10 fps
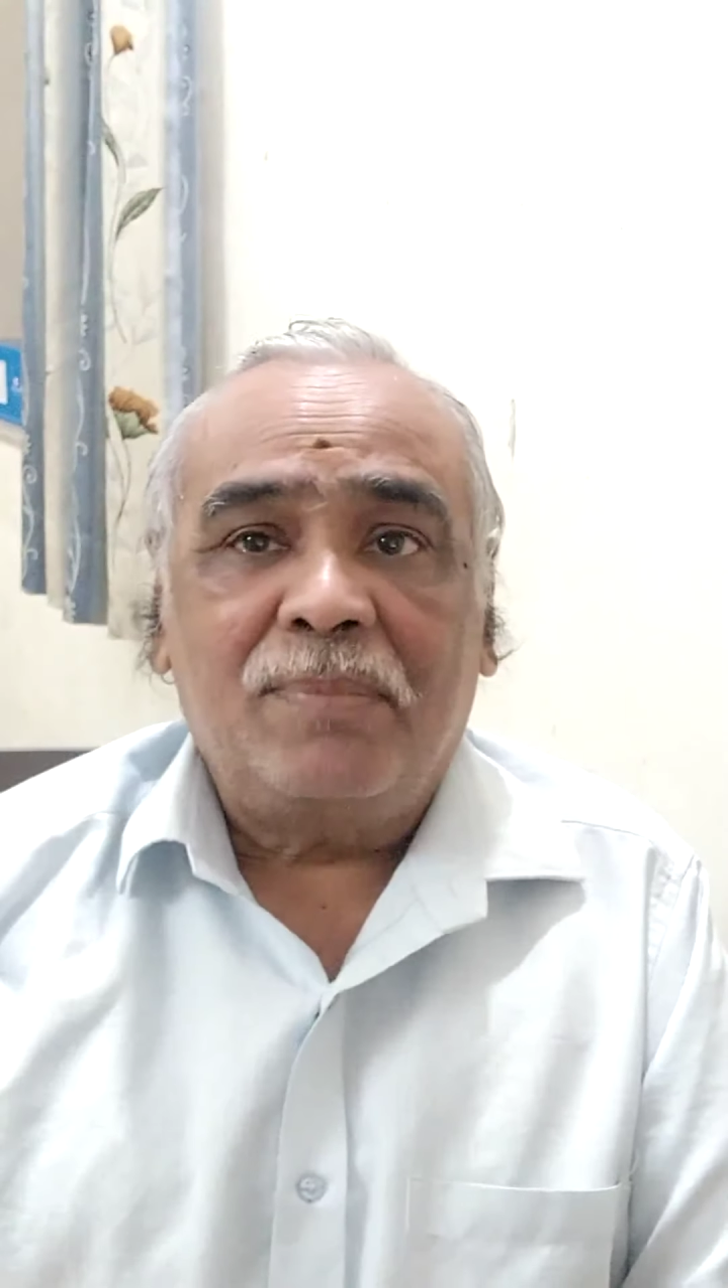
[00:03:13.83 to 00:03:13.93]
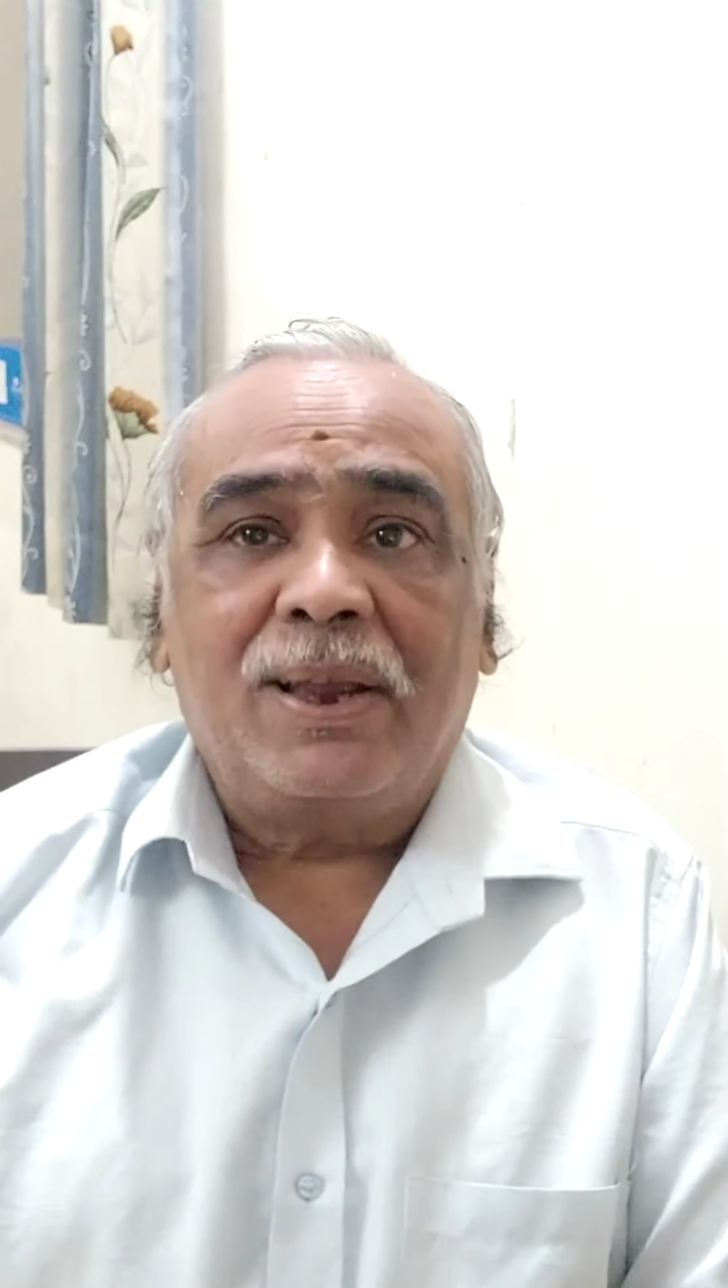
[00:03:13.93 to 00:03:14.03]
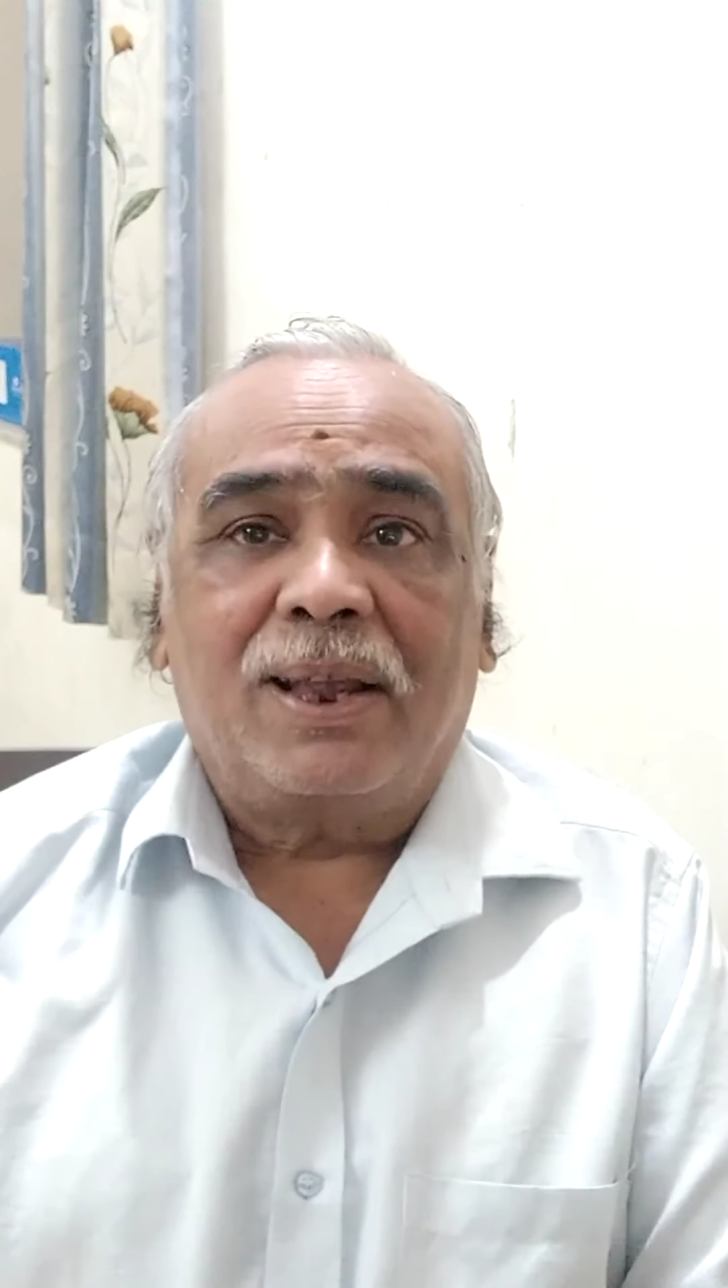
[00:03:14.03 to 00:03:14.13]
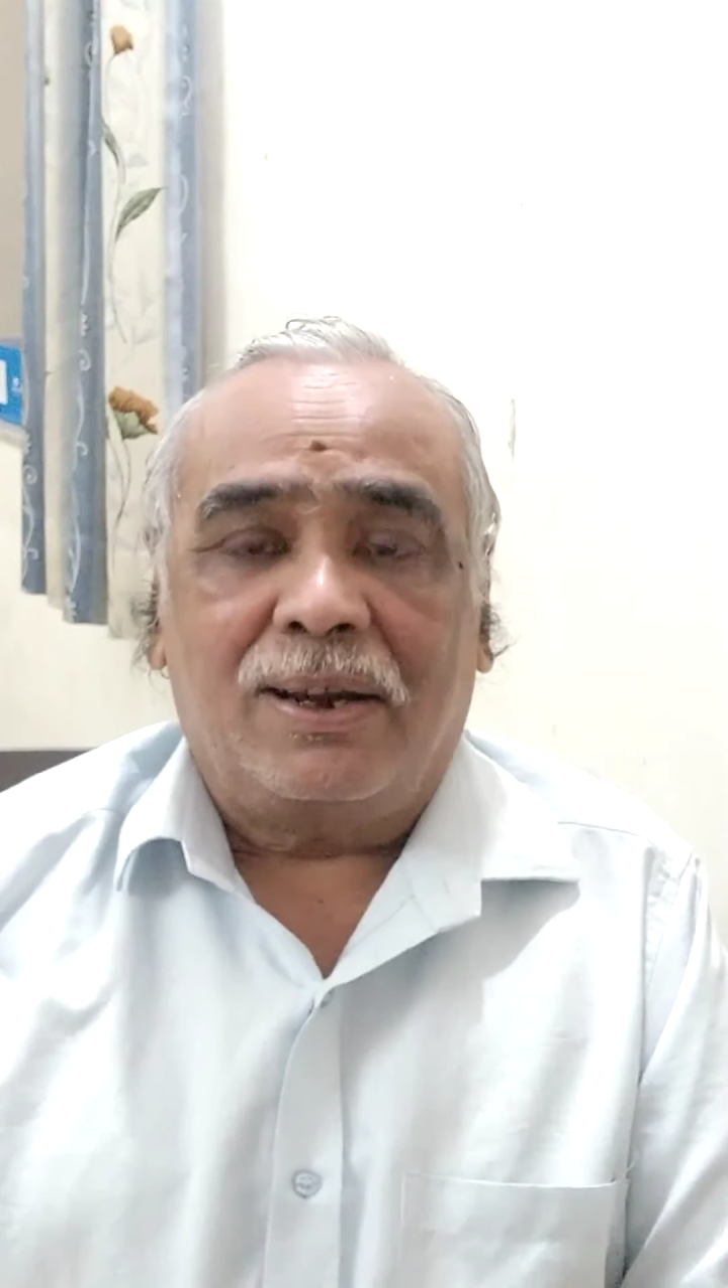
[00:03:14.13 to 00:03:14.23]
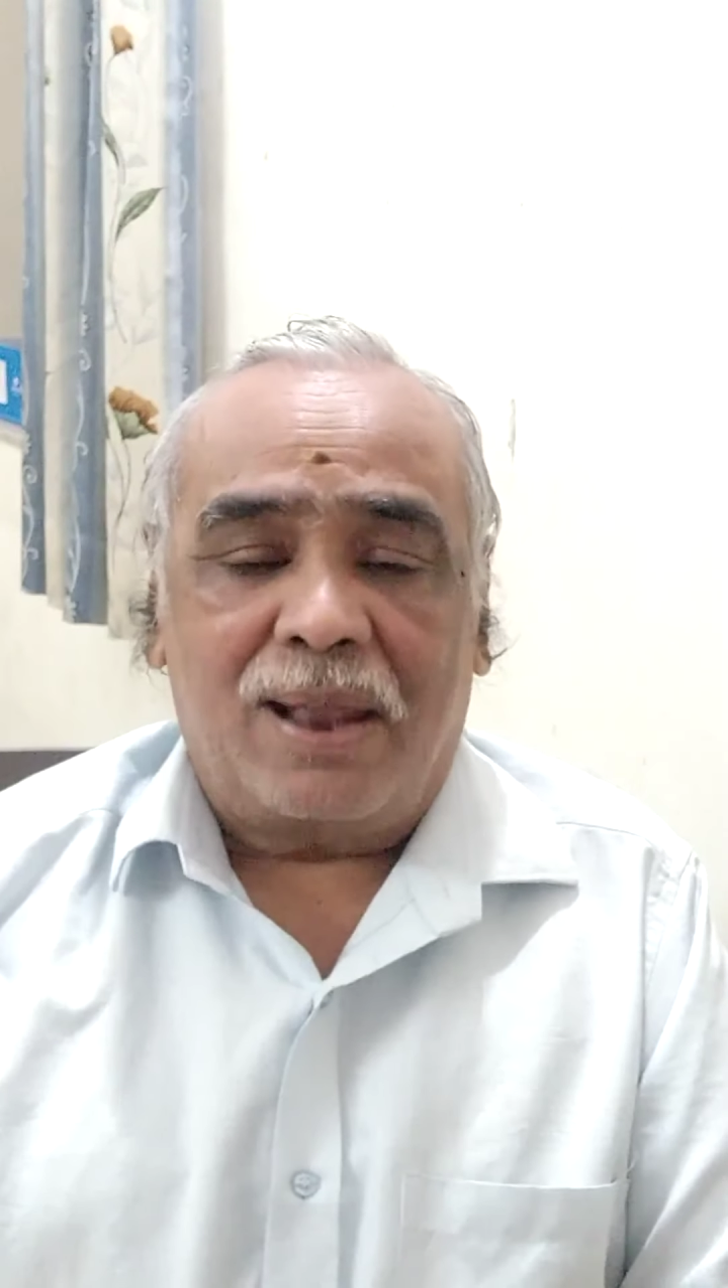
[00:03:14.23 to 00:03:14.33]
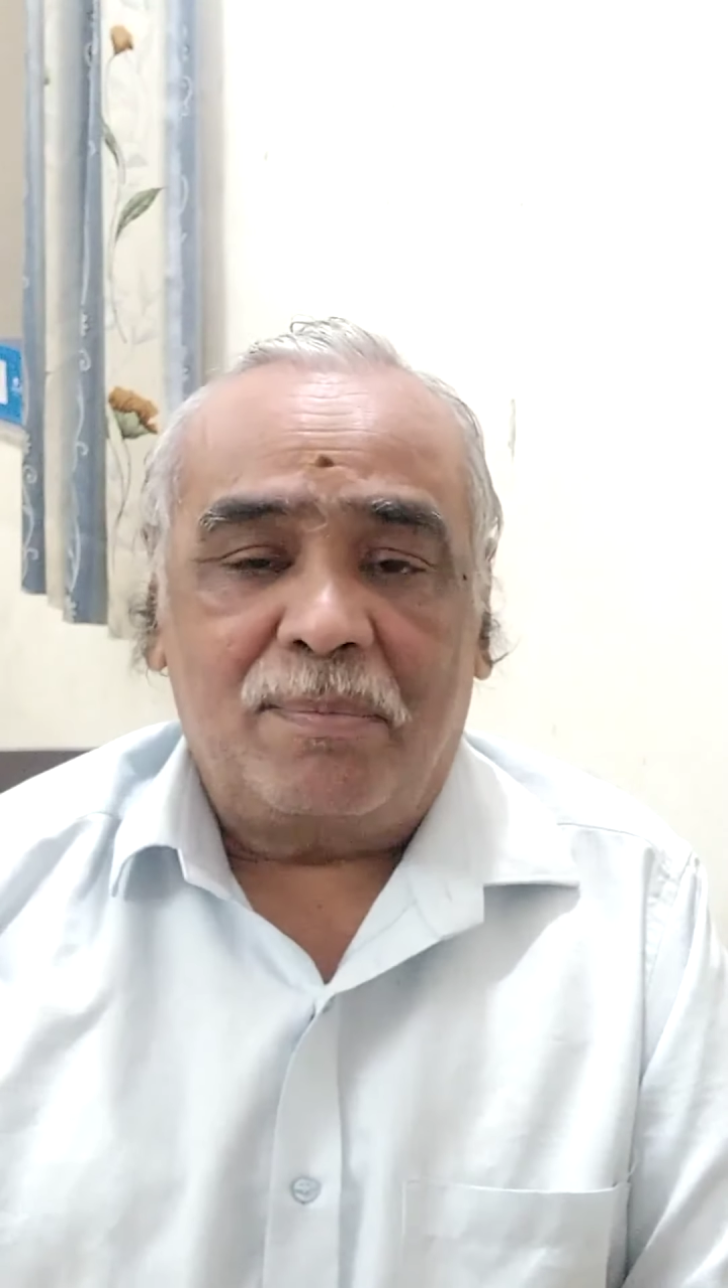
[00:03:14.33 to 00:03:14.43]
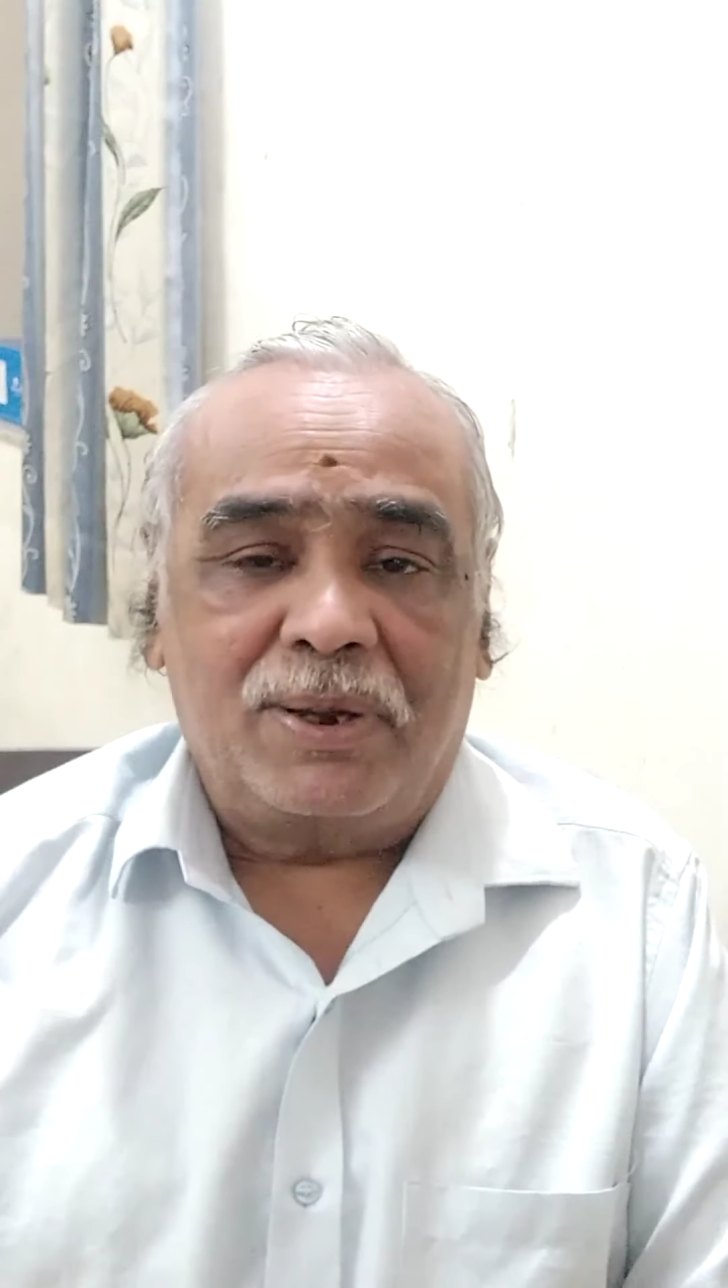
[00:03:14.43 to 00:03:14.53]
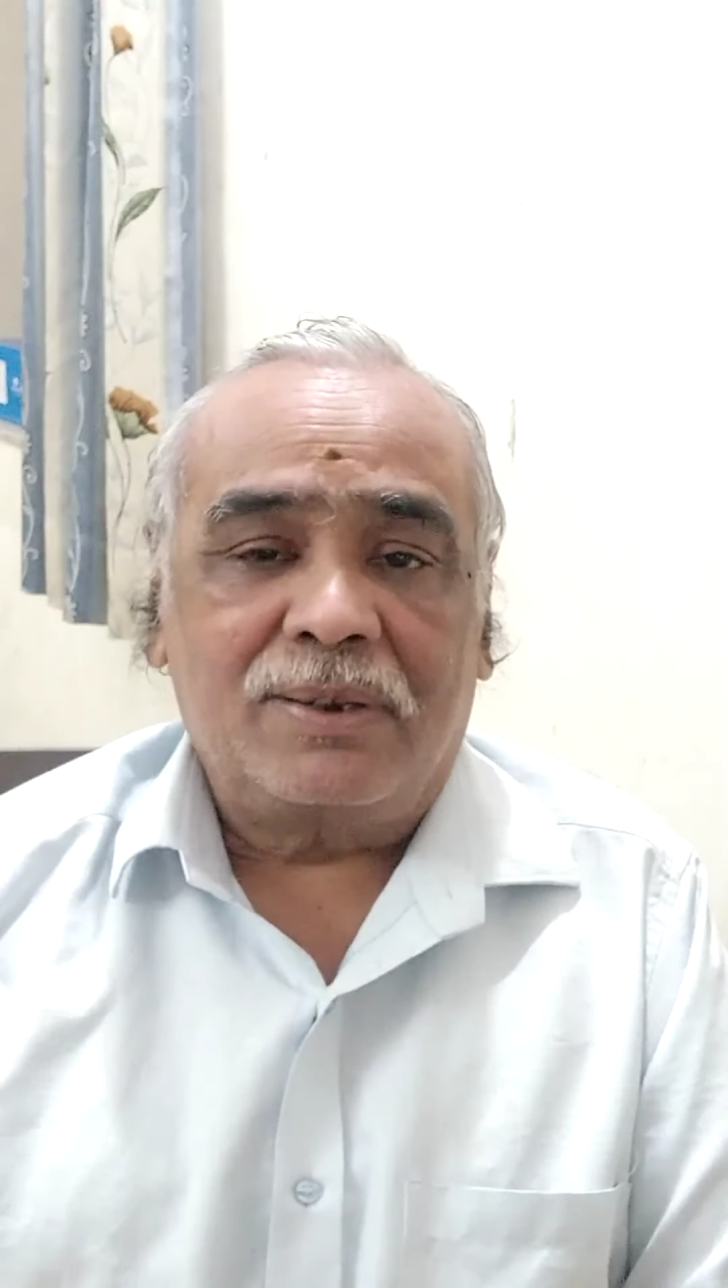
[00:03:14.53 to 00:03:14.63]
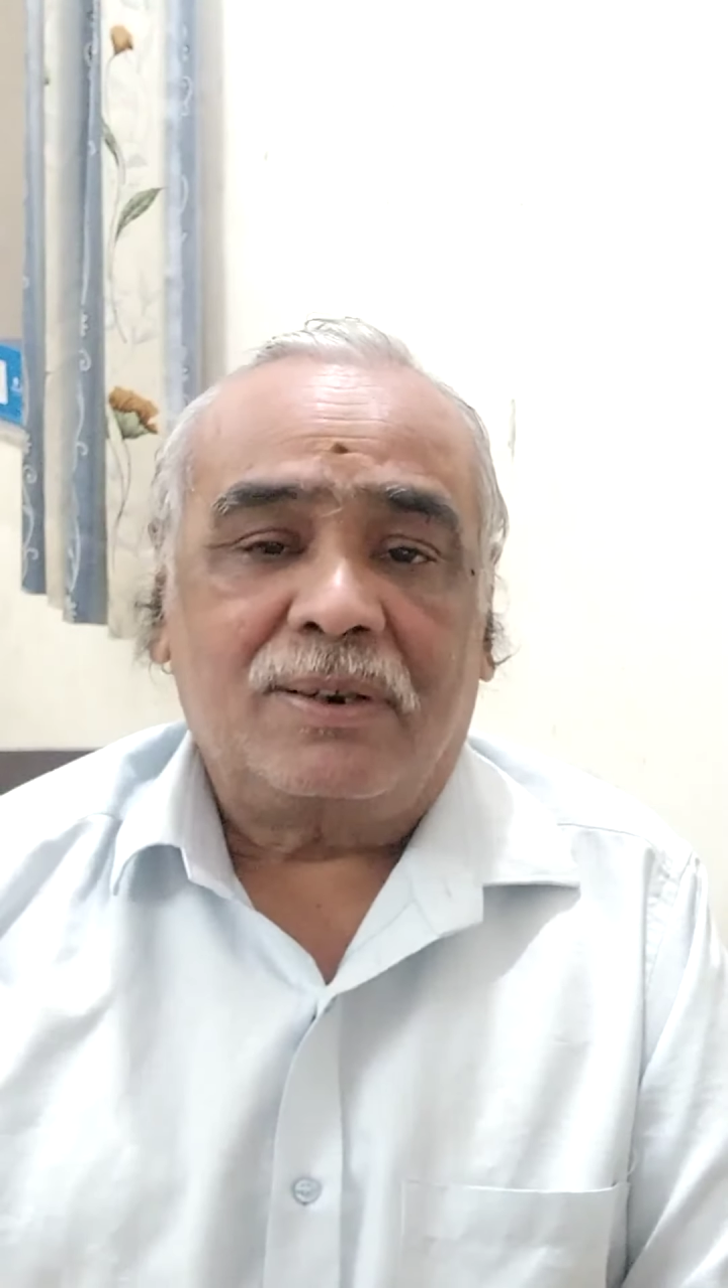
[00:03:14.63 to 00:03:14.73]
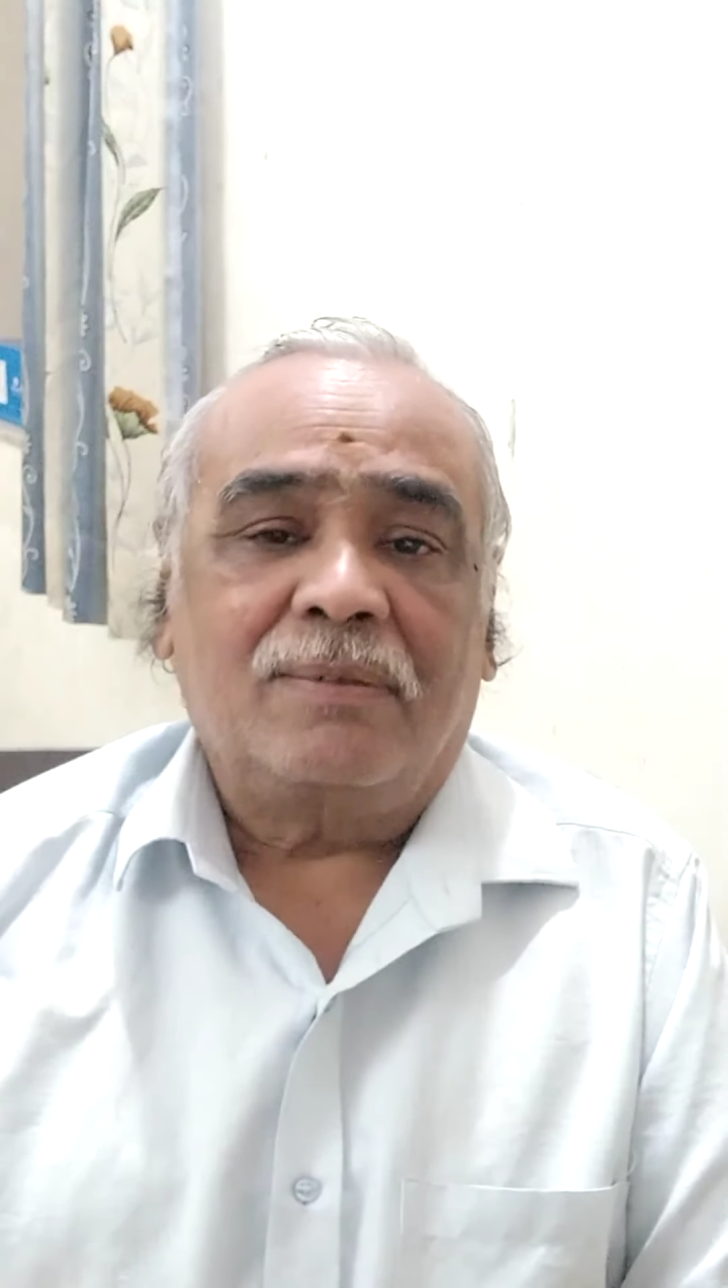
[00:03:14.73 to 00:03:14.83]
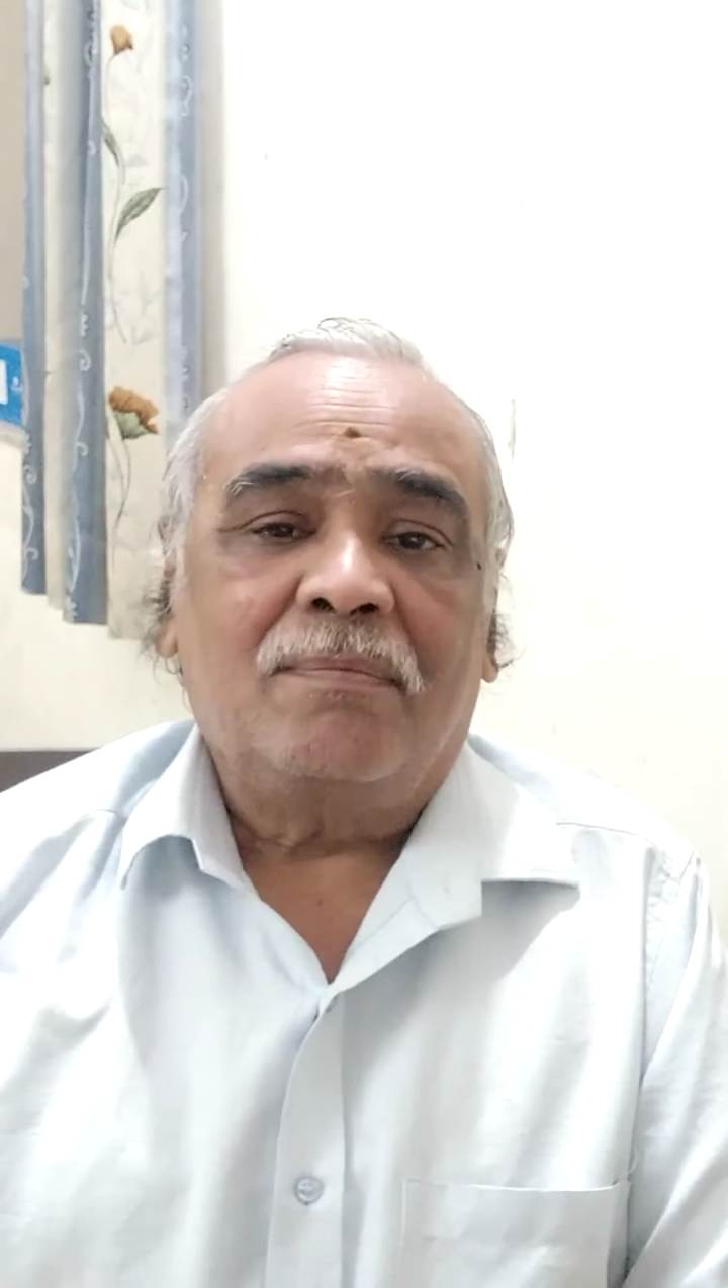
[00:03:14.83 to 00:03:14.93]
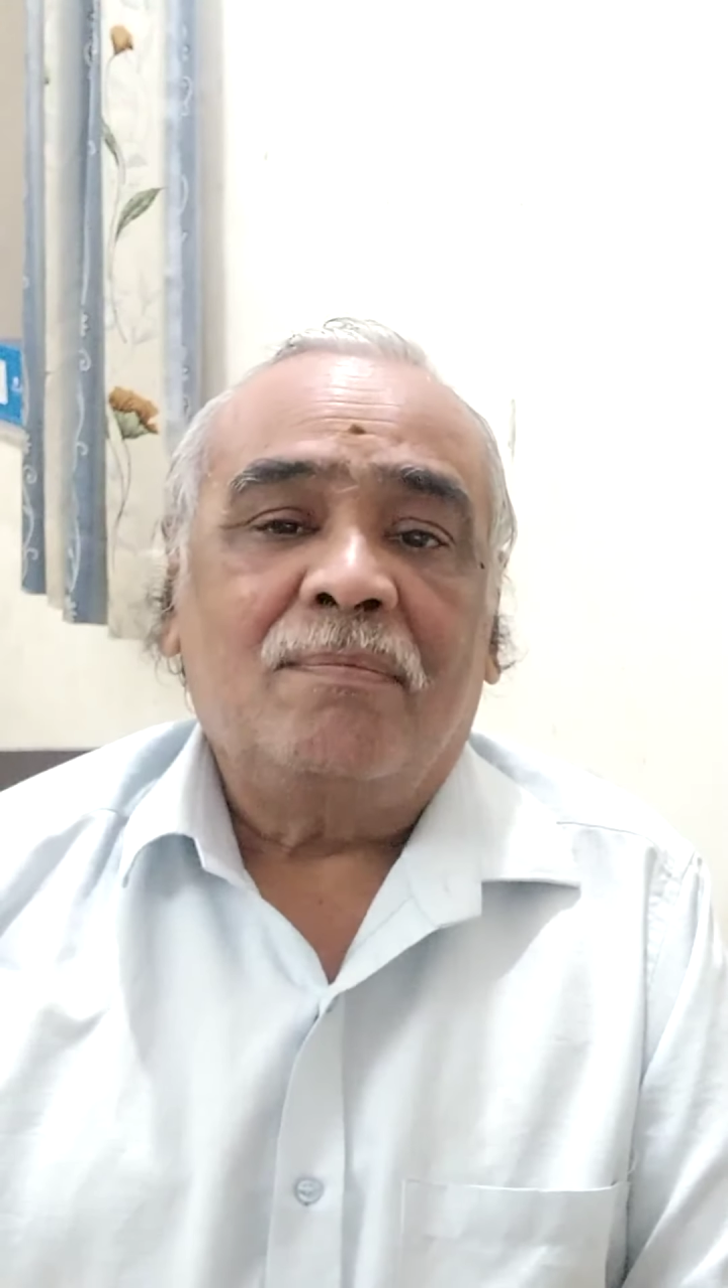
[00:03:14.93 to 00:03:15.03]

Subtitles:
may get damaged.